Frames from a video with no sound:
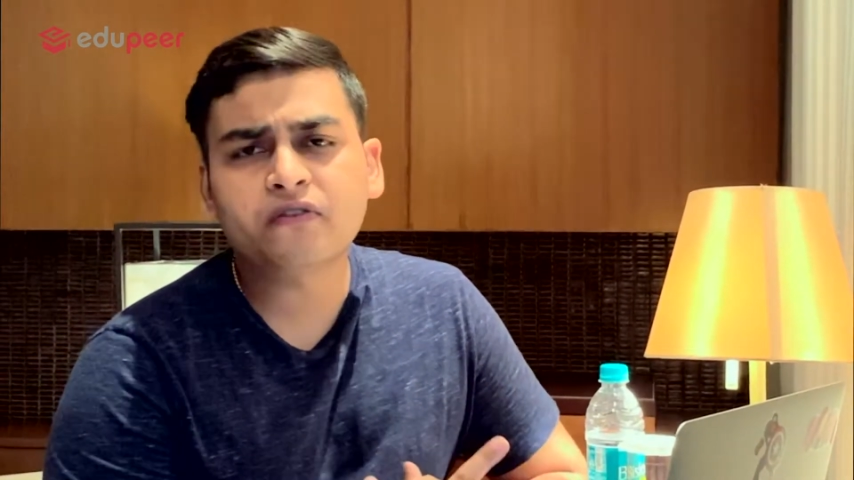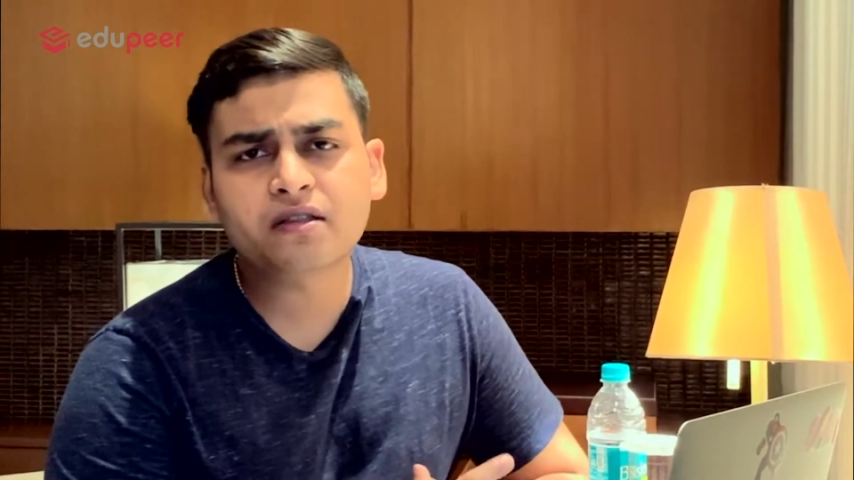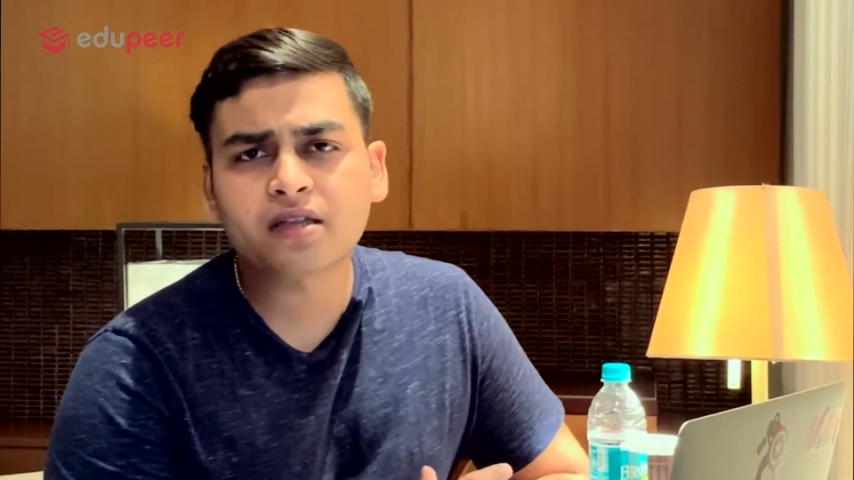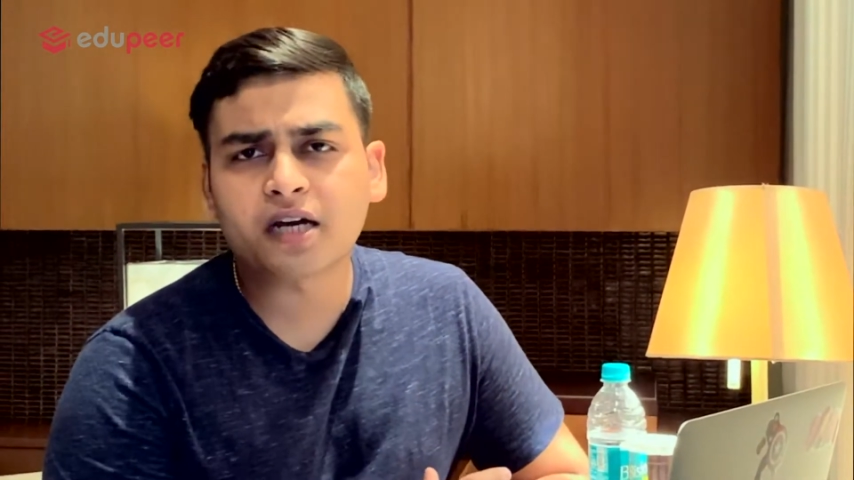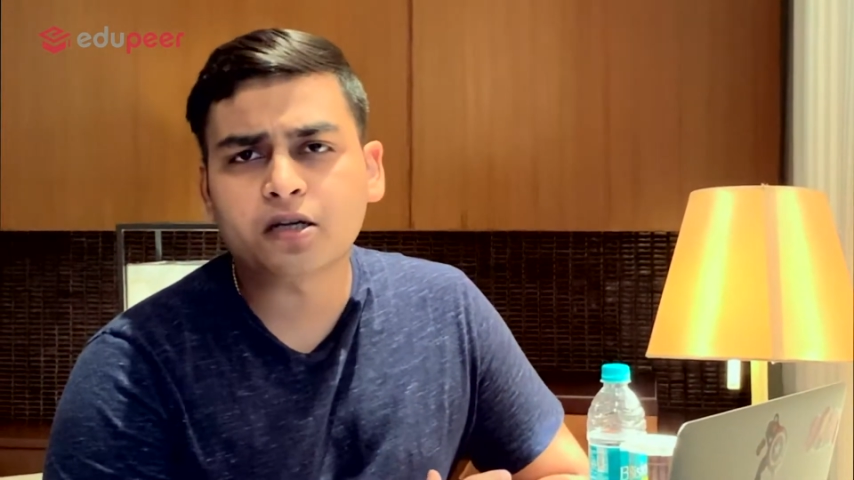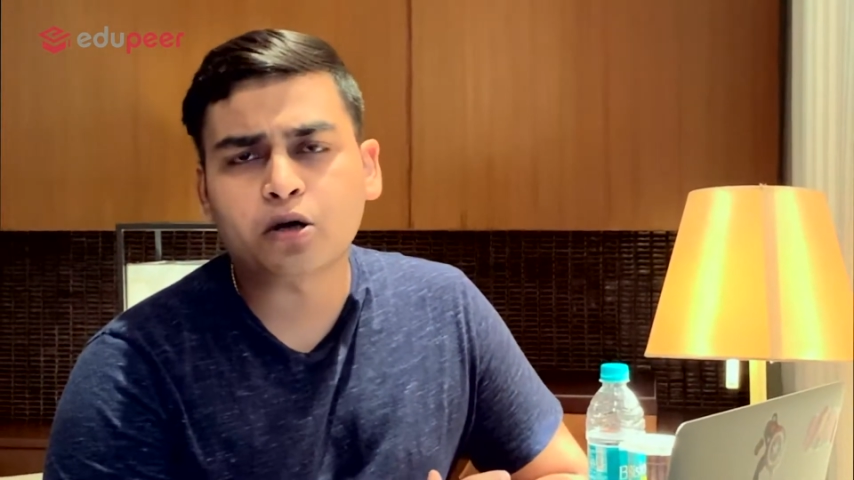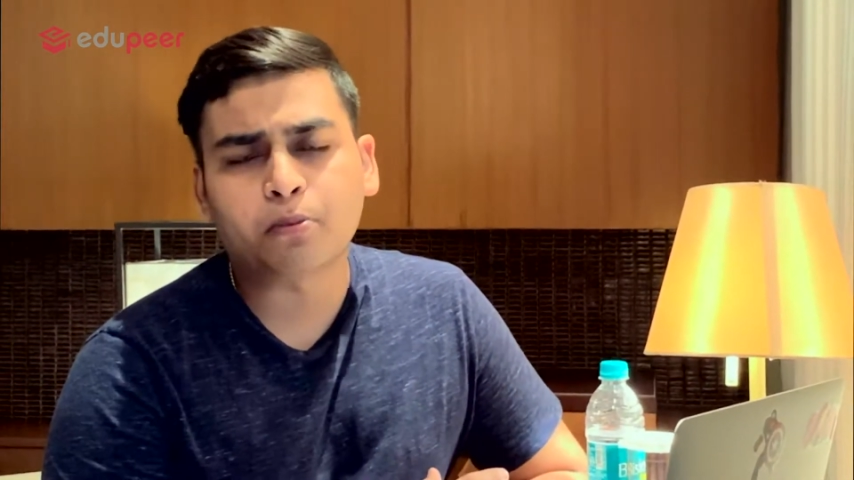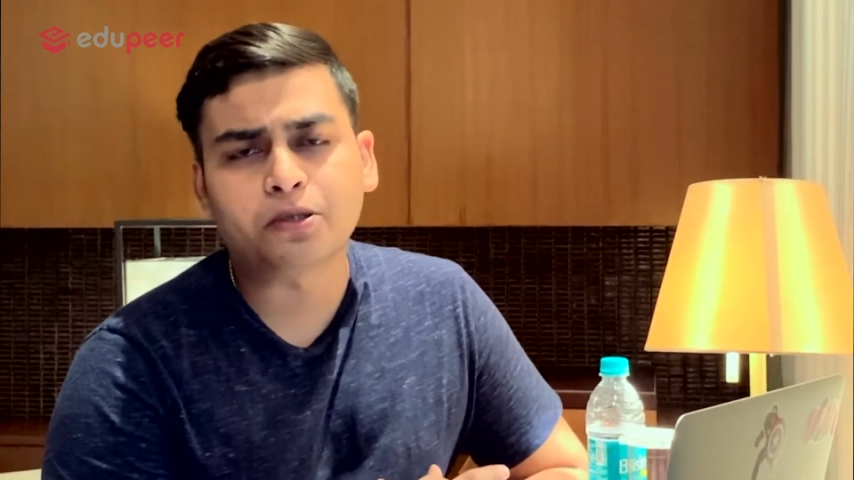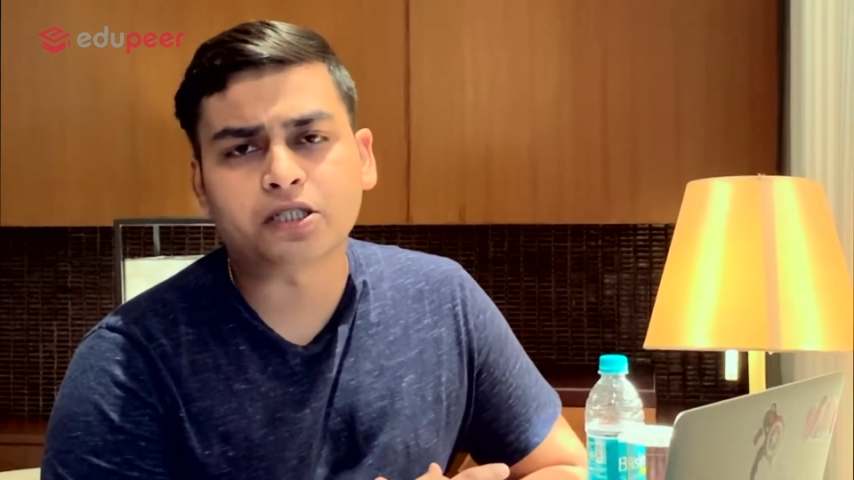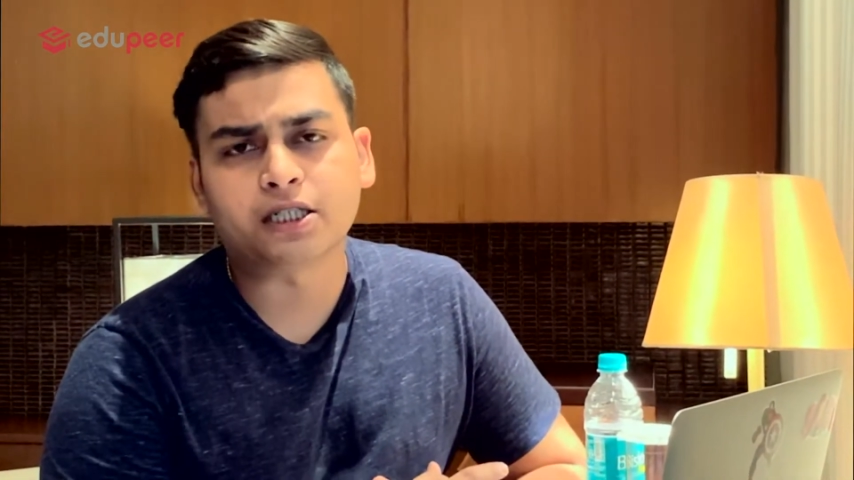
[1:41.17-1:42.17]
exciting
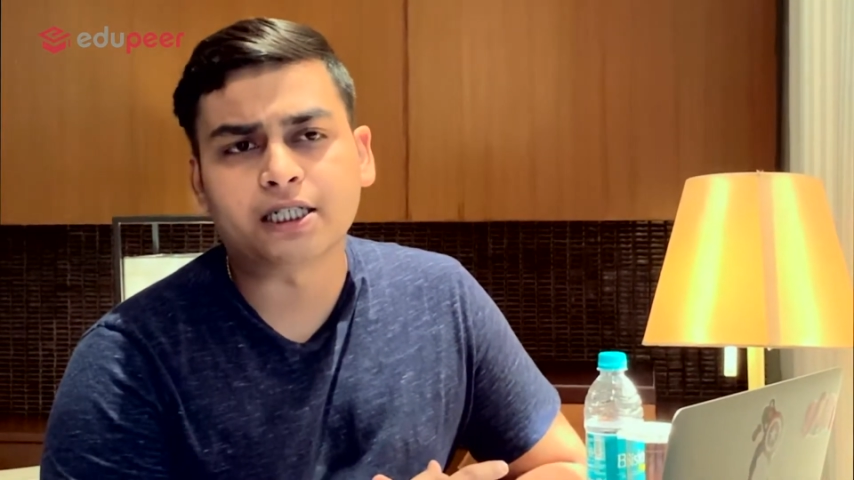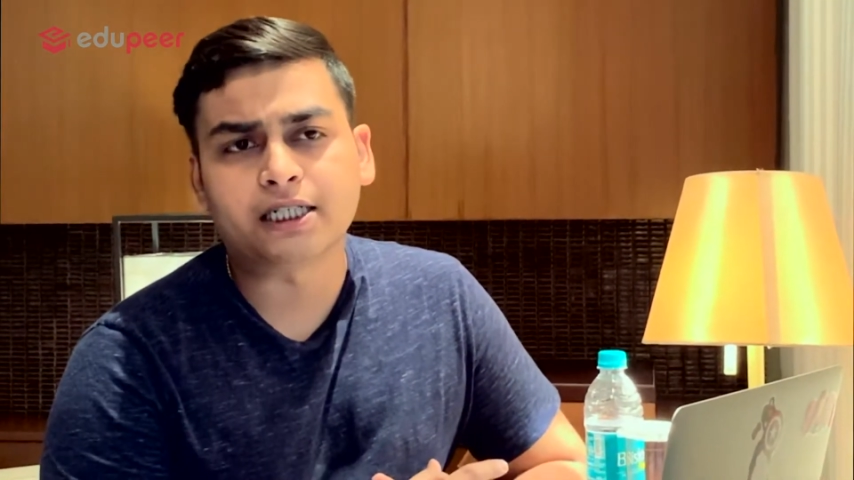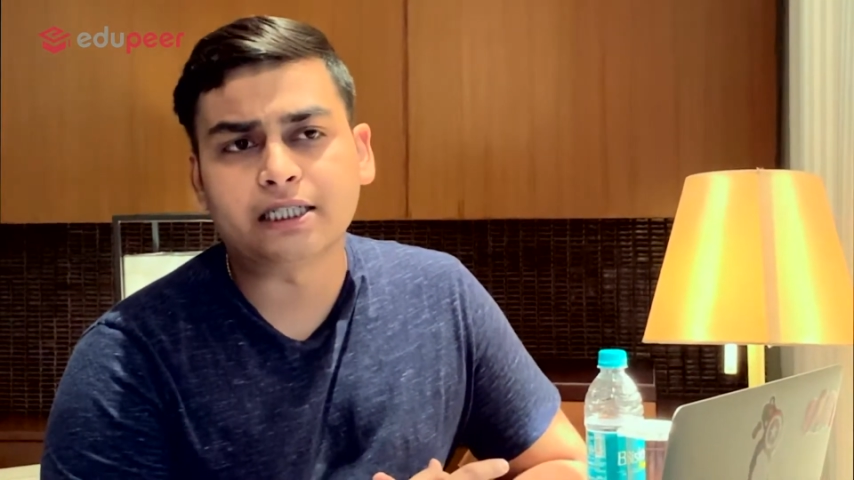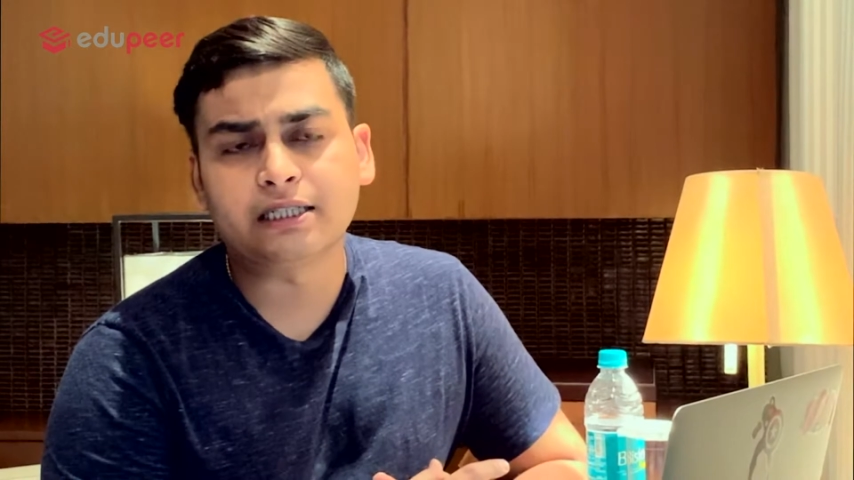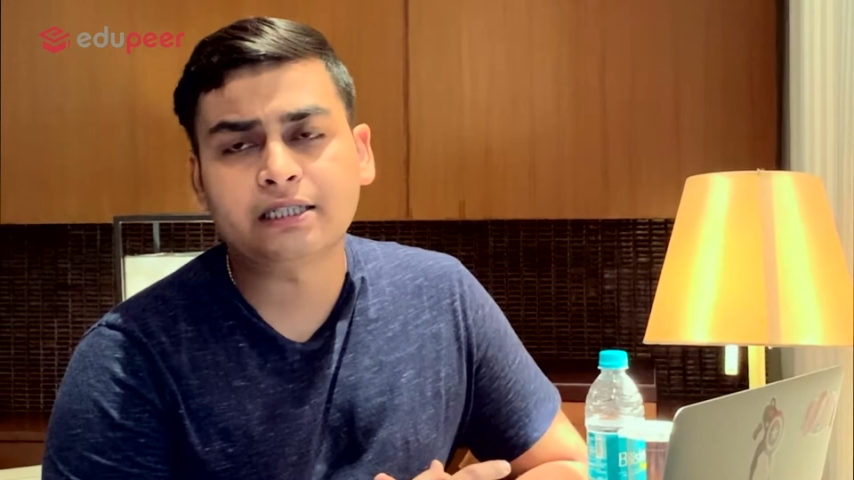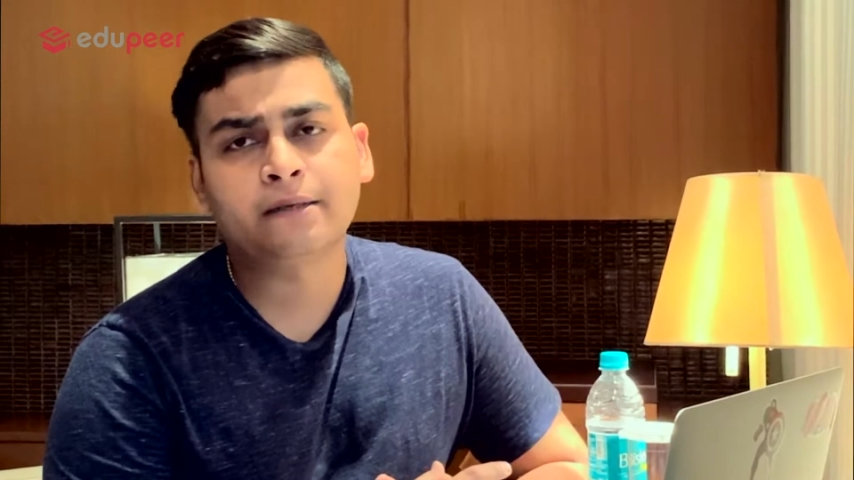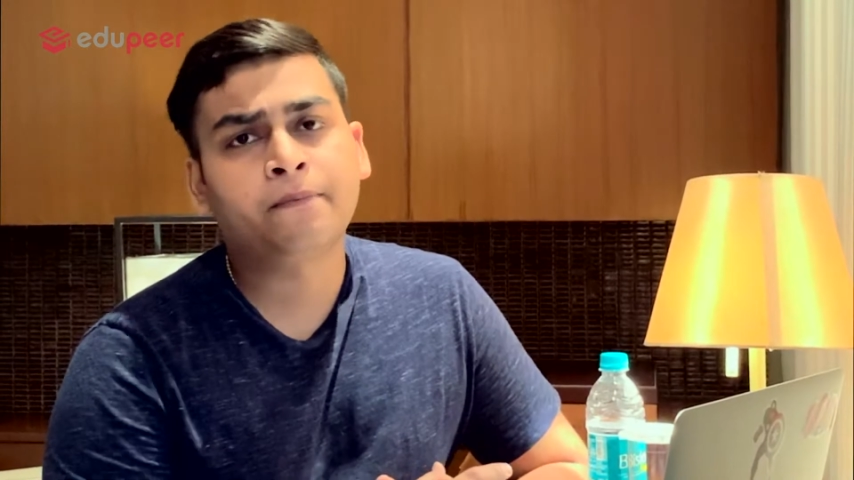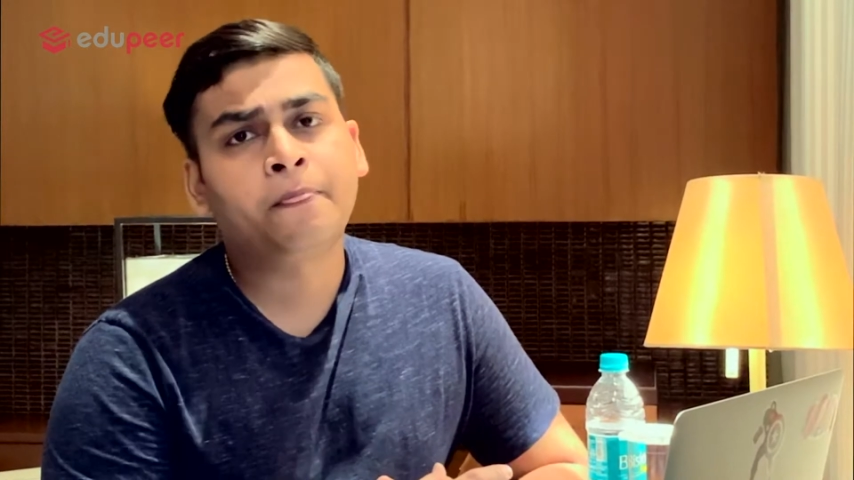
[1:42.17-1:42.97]
opportunities.